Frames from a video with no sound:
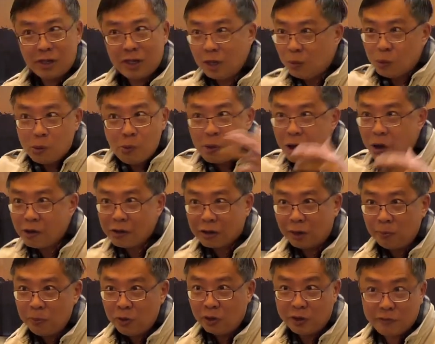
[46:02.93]
they will
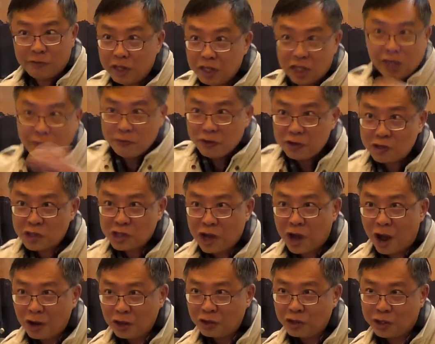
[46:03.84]
welcome you, even give you a
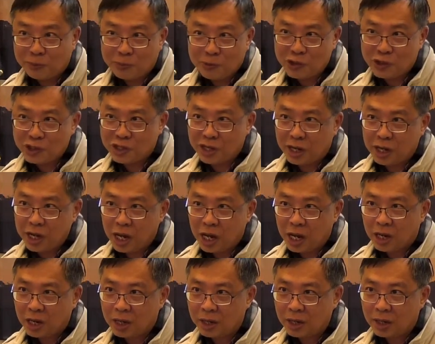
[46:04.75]
scholarship to
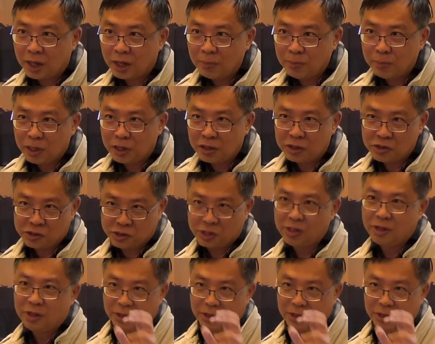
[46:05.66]
study, right? Because,